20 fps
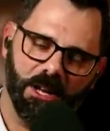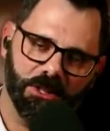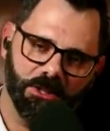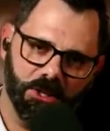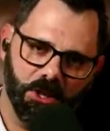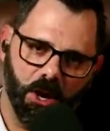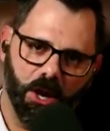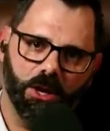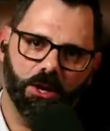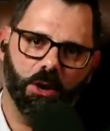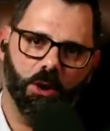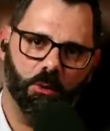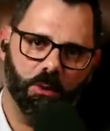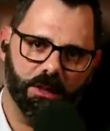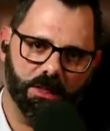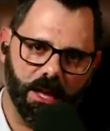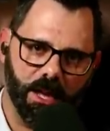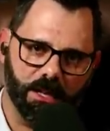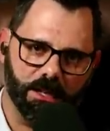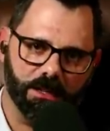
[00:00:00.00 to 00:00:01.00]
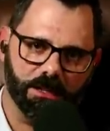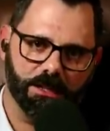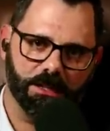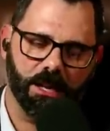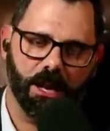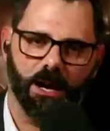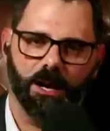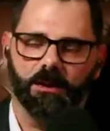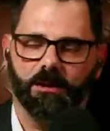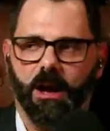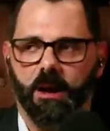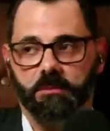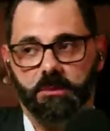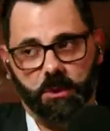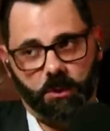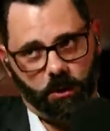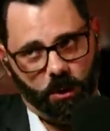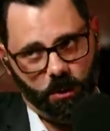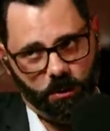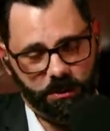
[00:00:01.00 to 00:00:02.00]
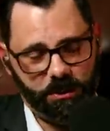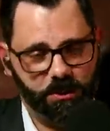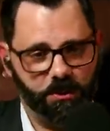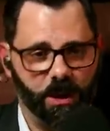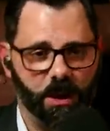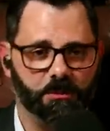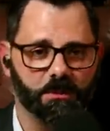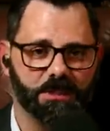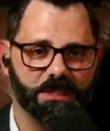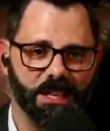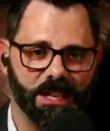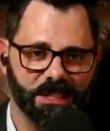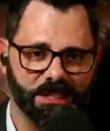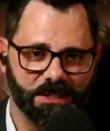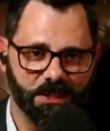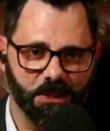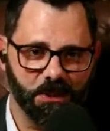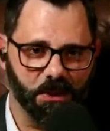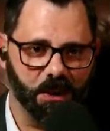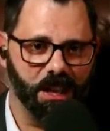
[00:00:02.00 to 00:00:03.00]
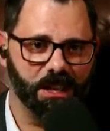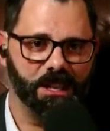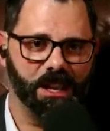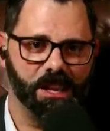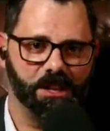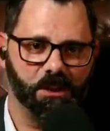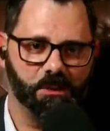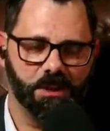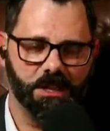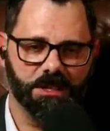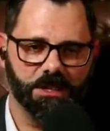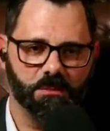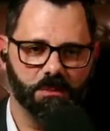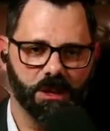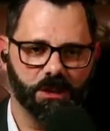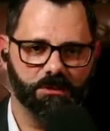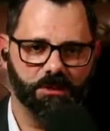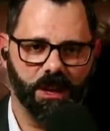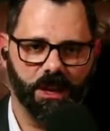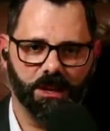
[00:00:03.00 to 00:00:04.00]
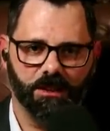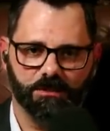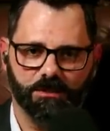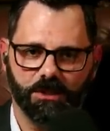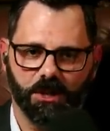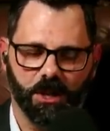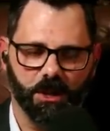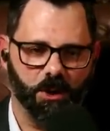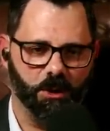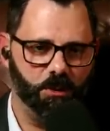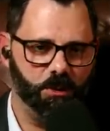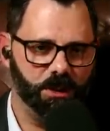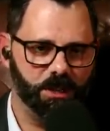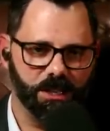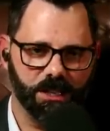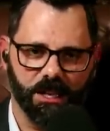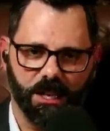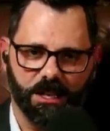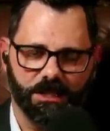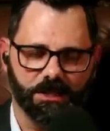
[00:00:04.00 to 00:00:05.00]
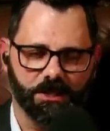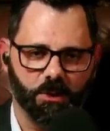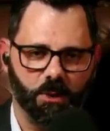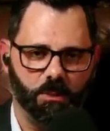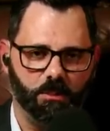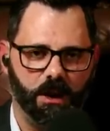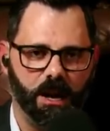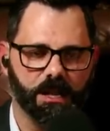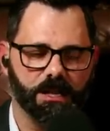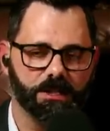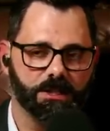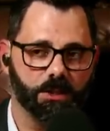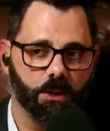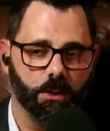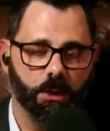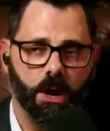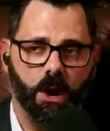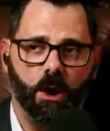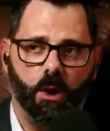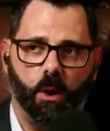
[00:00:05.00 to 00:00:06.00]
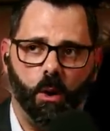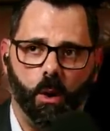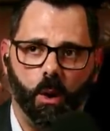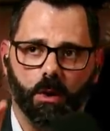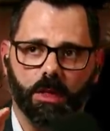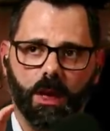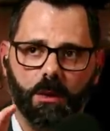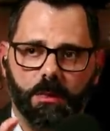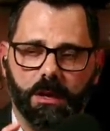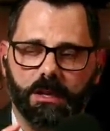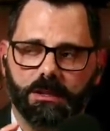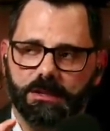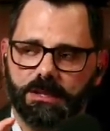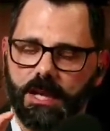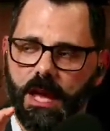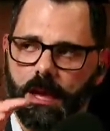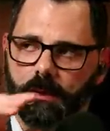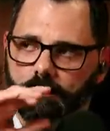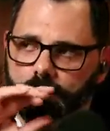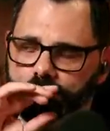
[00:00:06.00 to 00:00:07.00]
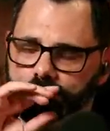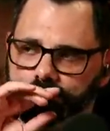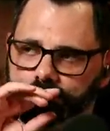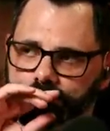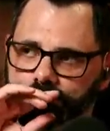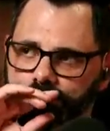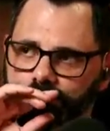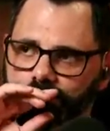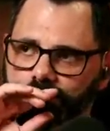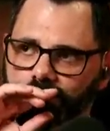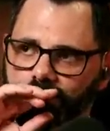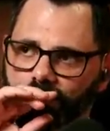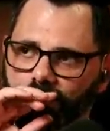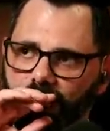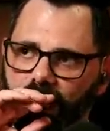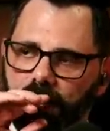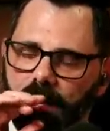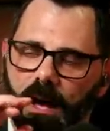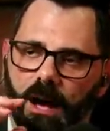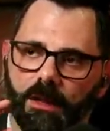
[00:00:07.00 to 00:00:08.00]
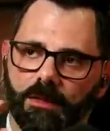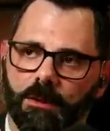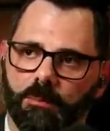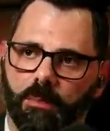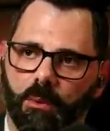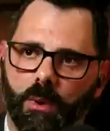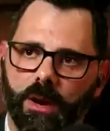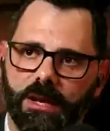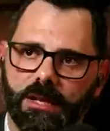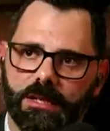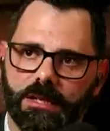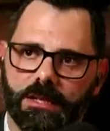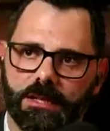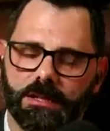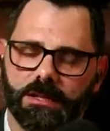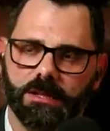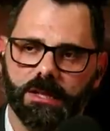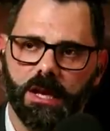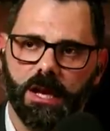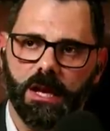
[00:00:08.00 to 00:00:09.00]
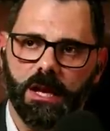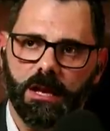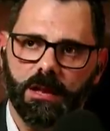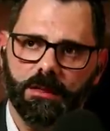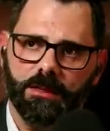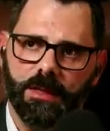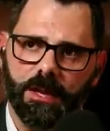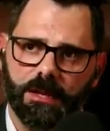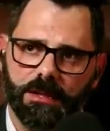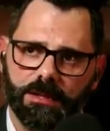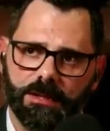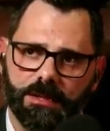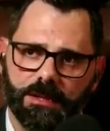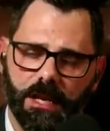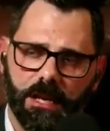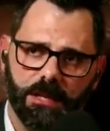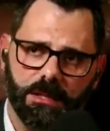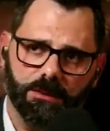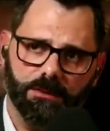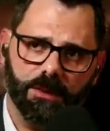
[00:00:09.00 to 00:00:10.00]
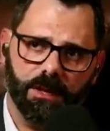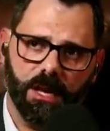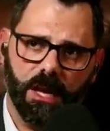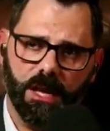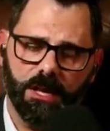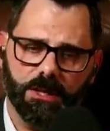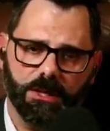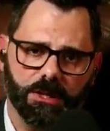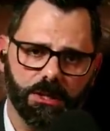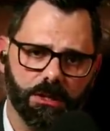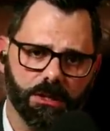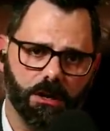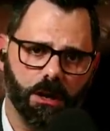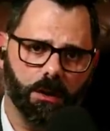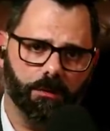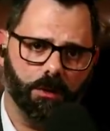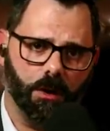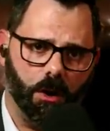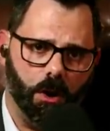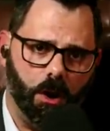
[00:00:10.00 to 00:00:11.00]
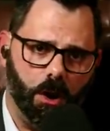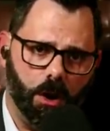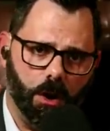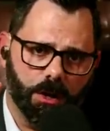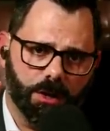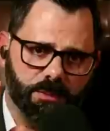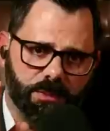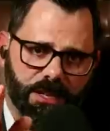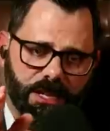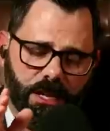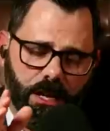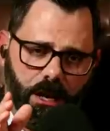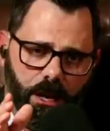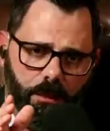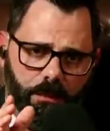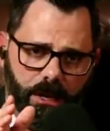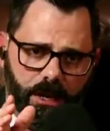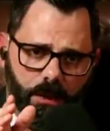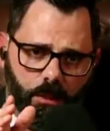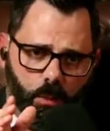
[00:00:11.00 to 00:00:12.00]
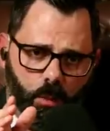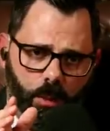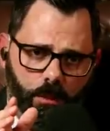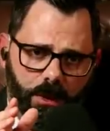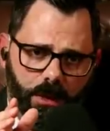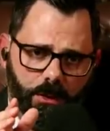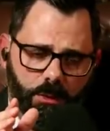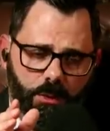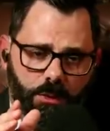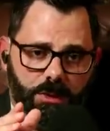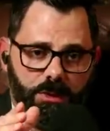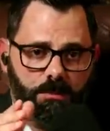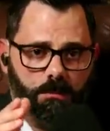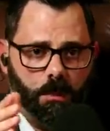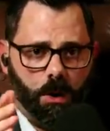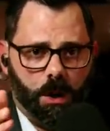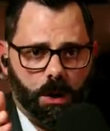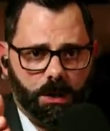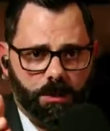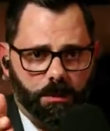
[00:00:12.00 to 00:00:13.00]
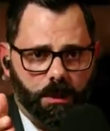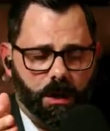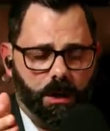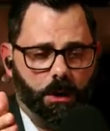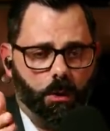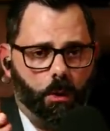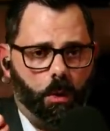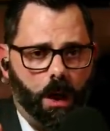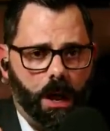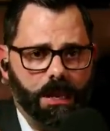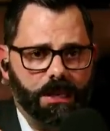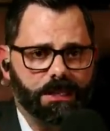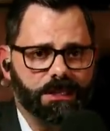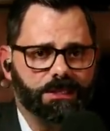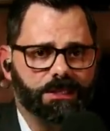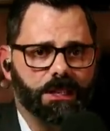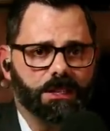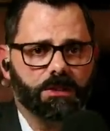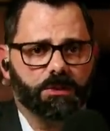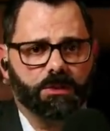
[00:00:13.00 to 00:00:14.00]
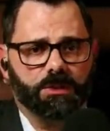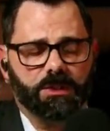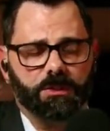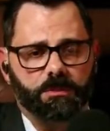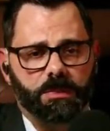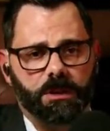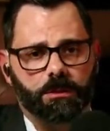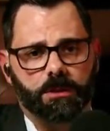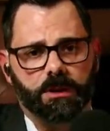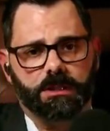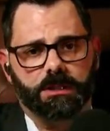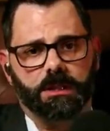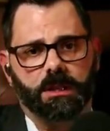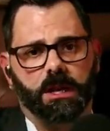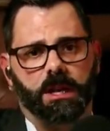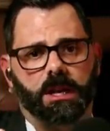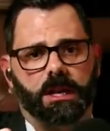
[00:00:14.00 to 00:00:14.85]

John Owen, that is. I'm sure Owen Strachan would say it too. I know he's a big fan of John Owen, and so am I. And so all that being said, the point is that sanctification of the heart, becoming a woman who is marked by a quiet and gentle spirit